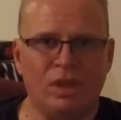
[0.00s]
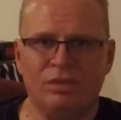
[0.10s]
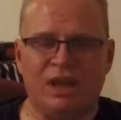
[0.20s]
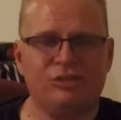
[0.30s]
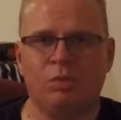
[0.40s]

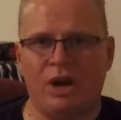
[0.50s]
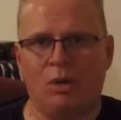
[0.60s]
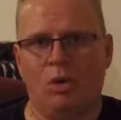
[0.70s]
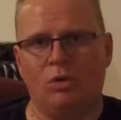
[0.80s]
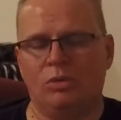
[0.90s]
that's what I
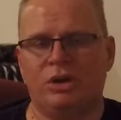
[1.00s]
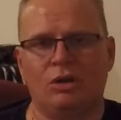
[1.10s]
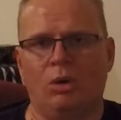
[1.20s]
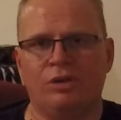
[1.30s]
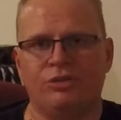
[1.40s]
want when I
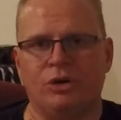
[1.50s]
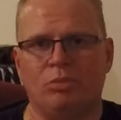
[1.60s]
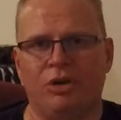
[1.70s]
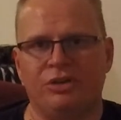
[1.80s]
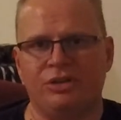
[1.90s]
go out street
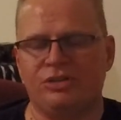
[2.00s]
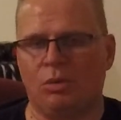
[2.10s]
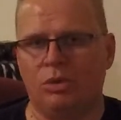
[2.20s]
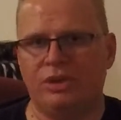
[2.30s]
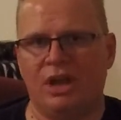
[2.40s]
preaching, is I
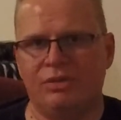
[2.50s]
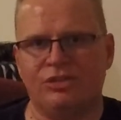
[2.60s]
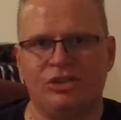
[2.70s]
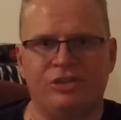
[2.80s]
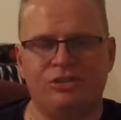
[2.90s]
want to have
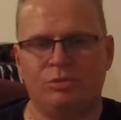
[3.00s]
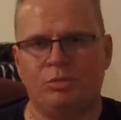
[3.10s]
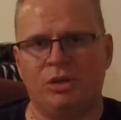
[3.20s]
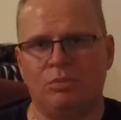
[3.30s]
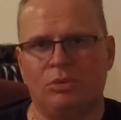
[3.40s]
discussions with
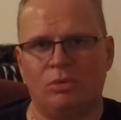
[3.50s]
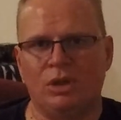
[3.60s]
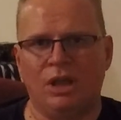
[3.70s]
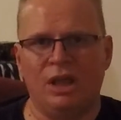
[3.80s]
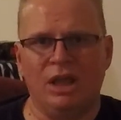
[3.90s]
people.
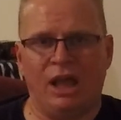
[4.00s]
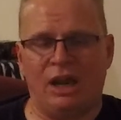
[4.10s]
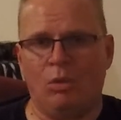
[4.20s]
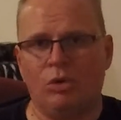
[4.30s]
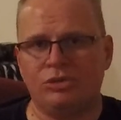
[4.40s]
And
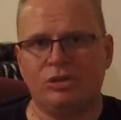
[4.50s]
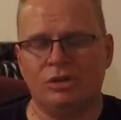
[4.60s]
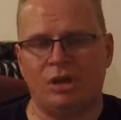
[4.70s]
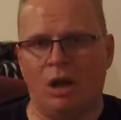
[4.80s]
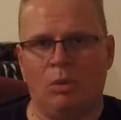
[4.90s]
I want
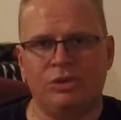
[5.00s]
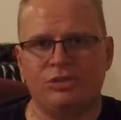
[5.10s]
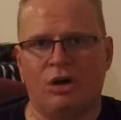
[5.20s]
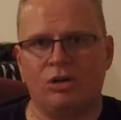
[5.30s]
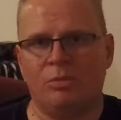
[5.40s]
to
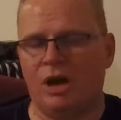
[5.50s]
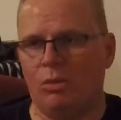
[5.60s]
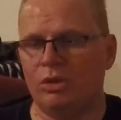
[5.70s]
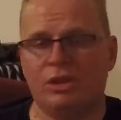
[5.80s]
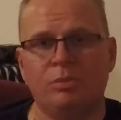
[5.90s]
talk about
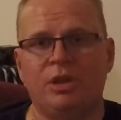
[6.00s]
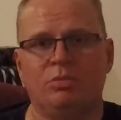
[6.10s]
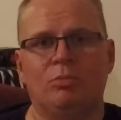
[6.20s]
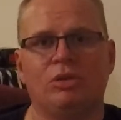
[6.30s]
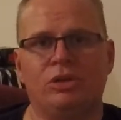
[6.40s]
what other
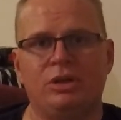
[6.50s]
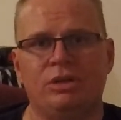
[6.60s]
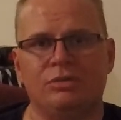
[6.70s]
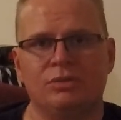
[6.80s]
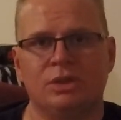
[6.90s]
people believe.
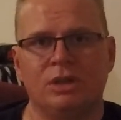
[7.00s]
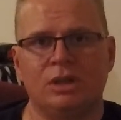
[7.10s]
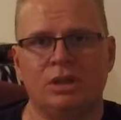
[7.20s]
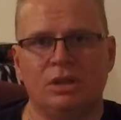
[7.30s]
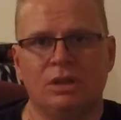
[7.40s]

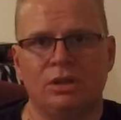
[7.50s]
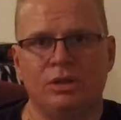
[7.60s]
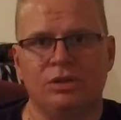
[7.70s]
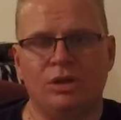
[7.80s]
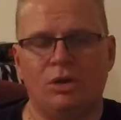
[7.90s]

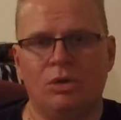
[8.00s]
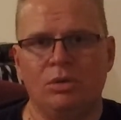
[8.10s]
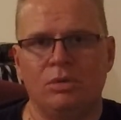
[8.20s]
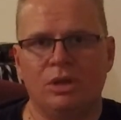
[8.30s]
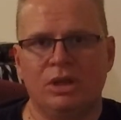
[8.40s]
You know,
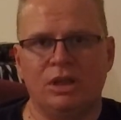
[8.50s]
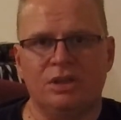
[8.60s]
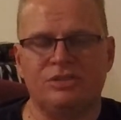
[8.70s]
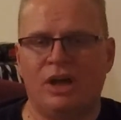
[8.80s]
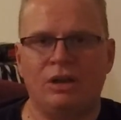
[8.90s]

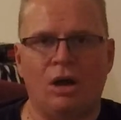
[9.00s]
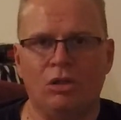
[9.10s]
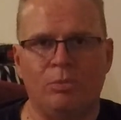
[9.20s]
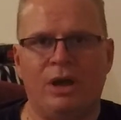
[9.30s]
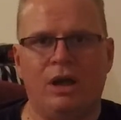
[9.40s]
it's not all
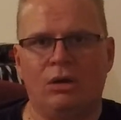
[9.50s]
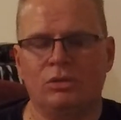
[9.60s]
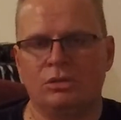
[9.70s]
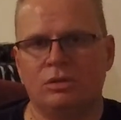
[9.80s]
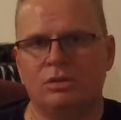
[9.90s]
about,
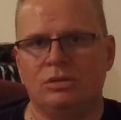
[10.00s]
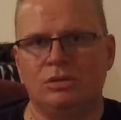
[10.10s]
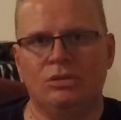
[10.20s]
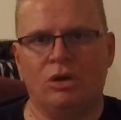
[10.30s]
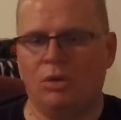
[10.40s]

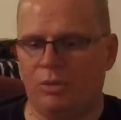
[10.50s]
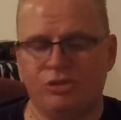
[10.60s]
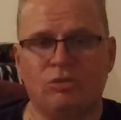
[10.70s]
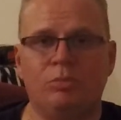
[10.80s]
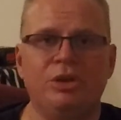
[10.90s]
you know, I'm
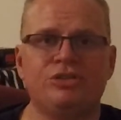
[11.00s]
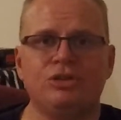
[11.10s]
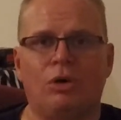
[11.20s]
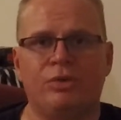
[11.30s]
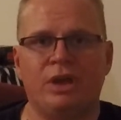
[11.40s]
just going to beat
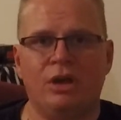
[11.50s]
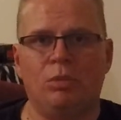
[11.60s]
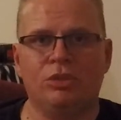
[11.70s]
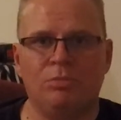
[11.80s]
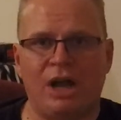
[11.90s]
you over the head
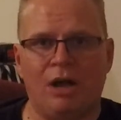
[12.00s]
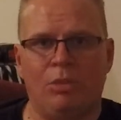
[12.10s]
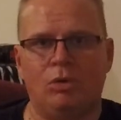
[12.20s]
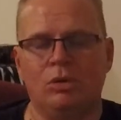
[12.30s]
with the Bible.